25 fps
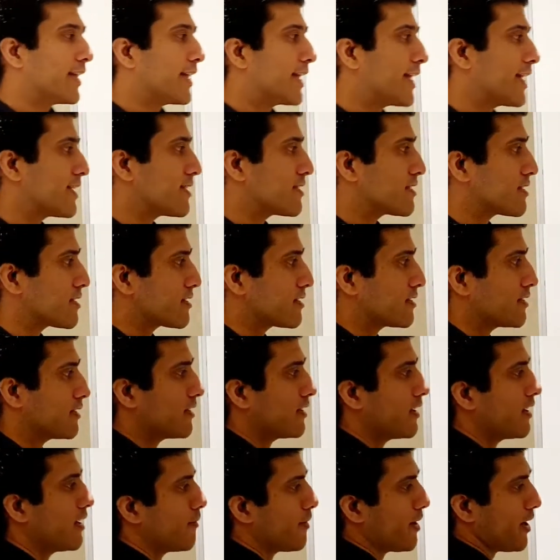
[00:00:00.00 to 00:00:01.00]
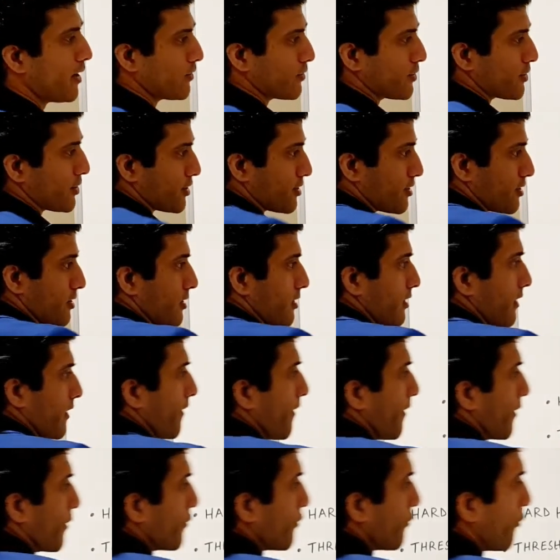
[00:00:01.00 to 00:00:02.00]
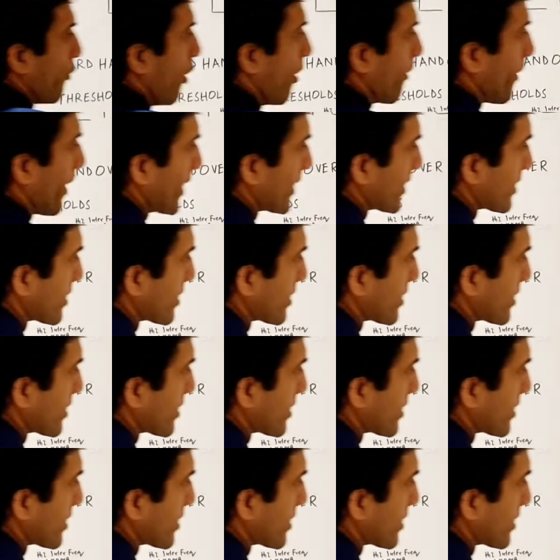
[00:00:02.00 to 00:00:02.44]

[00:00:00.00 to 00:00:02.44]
is about the format